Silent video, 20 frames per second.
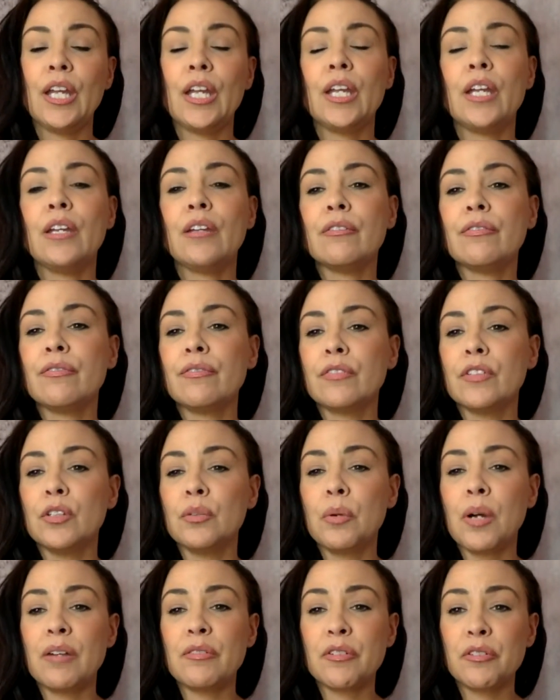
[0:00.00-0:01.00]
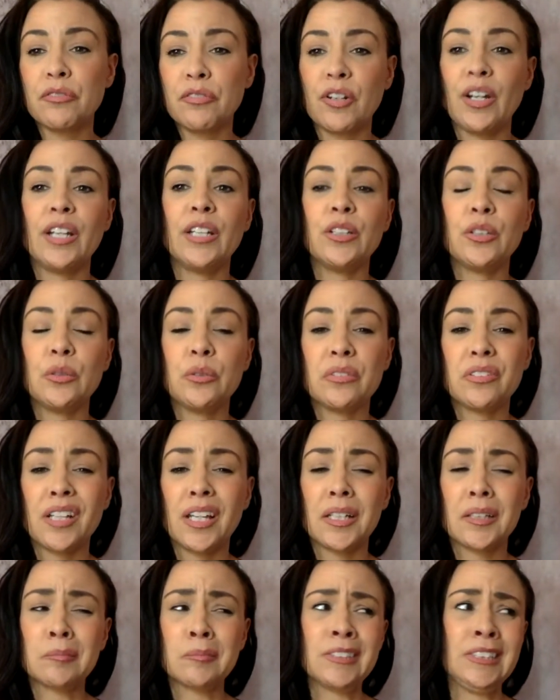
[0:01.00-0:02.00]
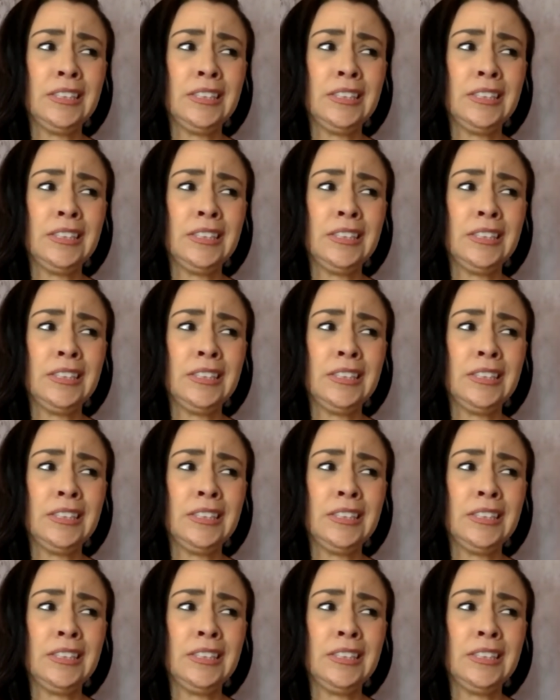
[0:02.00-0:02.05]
If you have a friend who's like,